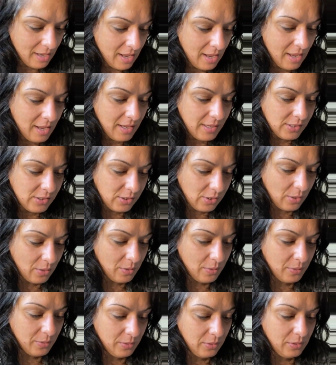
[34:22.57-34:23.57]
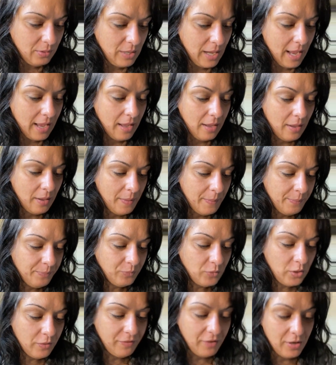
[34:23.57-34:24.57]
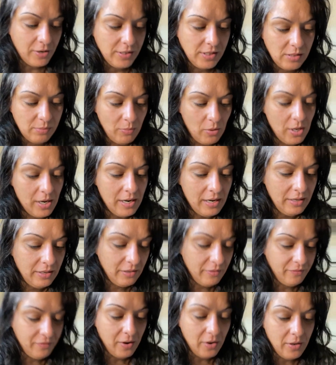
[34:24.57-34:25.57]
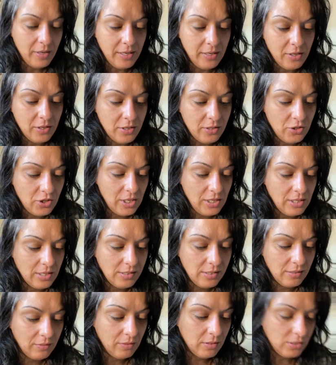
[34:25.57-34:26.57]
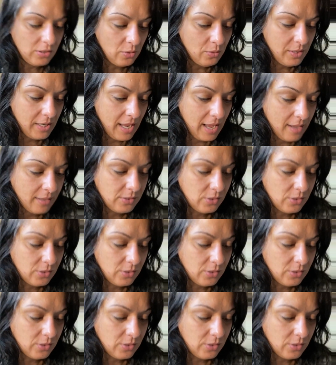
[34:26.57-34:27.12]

So you got, you're very smart, and you're the genius of the zodiac.